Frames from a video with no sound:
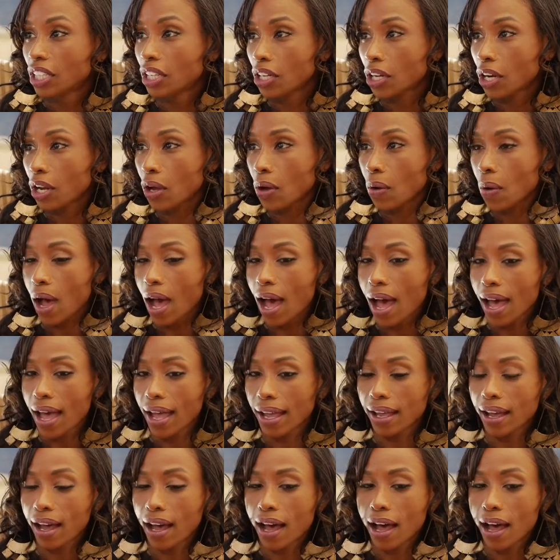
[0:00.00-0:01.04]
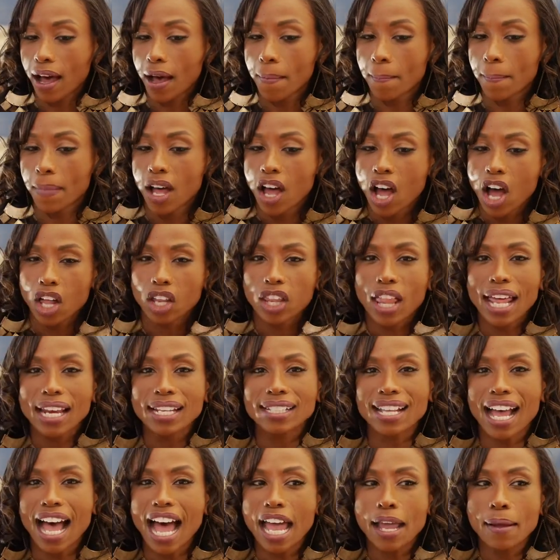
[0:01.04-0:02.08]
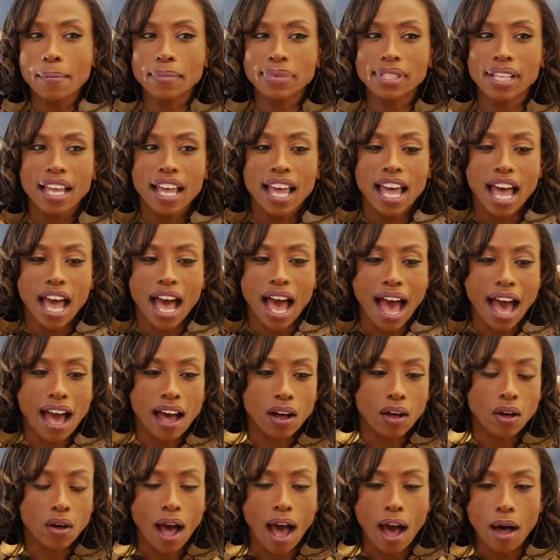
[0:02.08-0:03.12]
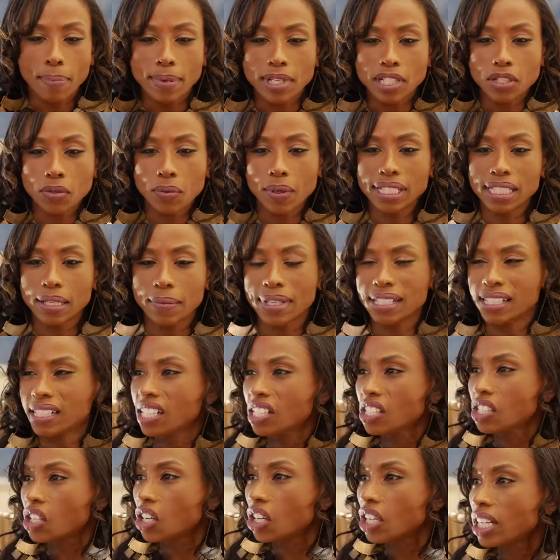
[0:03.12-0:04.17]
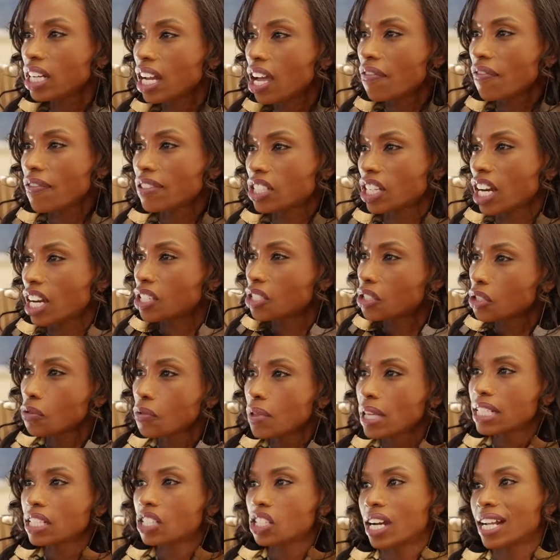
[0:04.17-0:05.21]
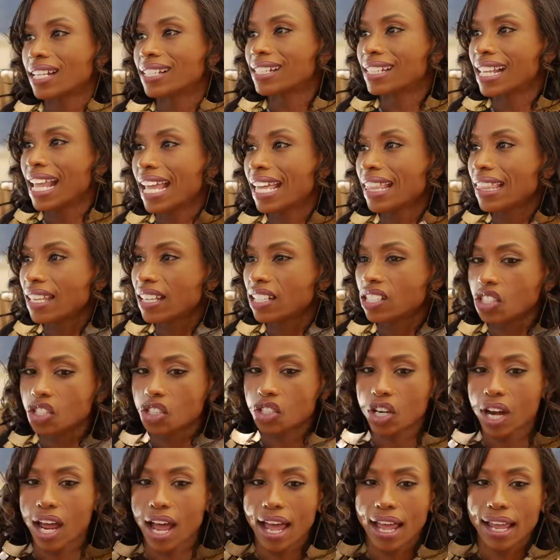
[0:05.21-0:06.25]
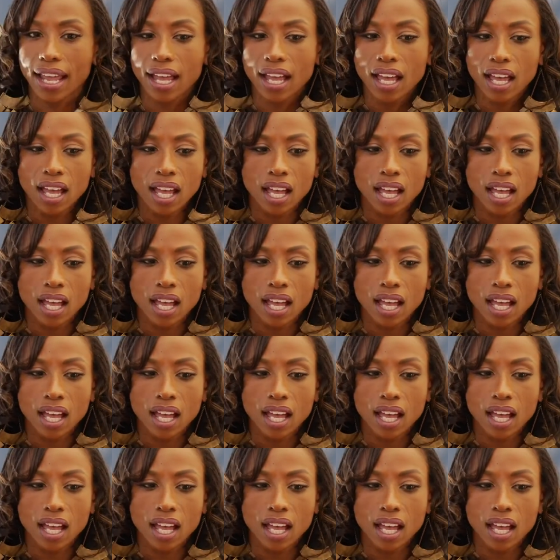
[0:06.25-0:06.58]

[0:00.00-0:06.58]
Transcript: A lot of times I'll be doing something. Is this good enough? Should I do this? Should I say this? Should I,